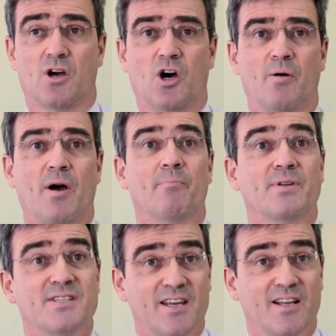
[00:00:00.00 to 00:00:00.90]
And
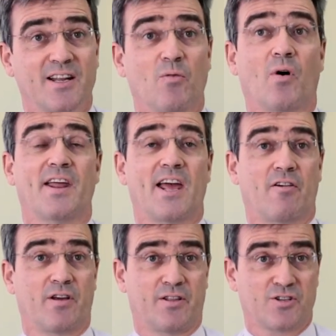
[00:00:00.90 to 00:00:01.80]
particularly one
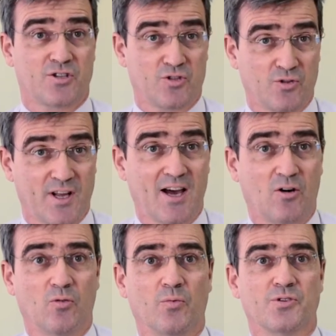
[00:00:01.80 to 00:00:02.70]
area that stood
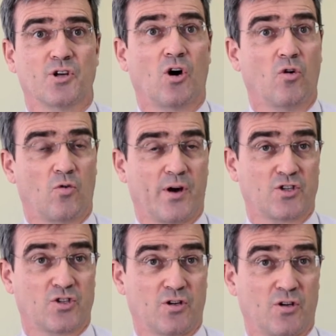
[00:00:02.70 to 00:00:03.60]
out was the whole
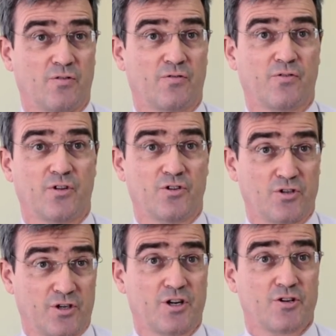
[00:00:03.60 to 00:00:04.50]
question of
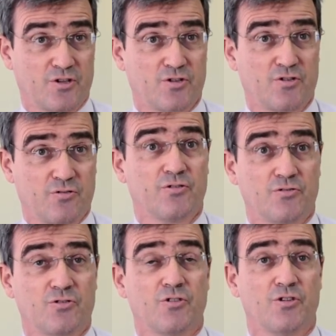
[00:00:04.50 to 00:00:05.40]

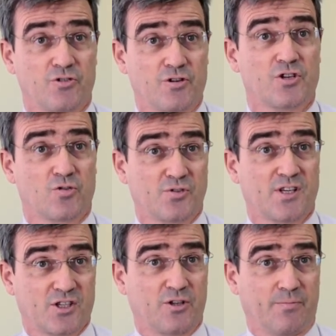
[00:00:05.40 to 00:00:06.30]
the judicial
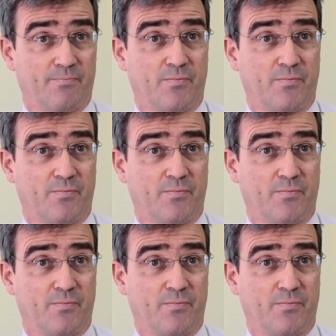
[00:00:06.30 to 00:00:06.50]
system.